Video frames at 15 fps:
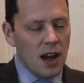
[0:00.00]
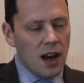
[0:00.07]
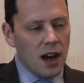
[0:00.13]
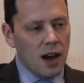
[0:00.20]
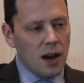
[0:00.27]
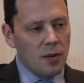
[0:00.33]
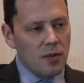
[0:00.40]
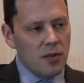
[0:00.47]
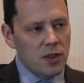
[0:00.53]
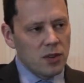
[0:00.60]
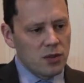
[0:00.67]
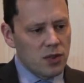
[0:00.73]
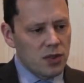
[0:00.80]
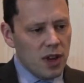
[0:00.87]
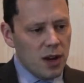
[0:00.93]
There's
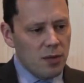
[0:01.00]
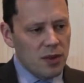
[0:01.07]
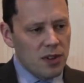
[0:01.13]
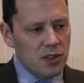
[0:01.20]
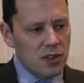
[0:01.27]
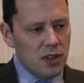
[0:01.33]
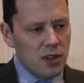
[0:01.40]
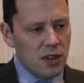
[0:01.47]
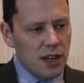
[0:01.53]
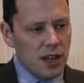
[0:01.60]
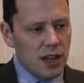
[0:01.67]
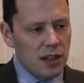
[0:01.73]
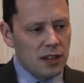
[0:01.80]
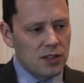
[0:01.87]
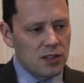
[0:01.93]
also companies that are
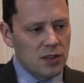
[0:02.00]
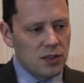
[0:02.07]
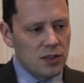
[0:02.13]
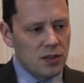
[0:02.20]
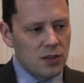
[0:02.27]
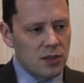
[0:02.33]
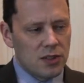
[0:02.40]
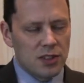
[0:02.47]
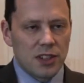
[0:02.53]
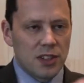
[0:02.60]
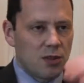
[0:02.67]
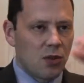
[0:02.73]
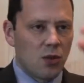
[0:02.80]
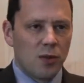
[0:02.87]
looking to sit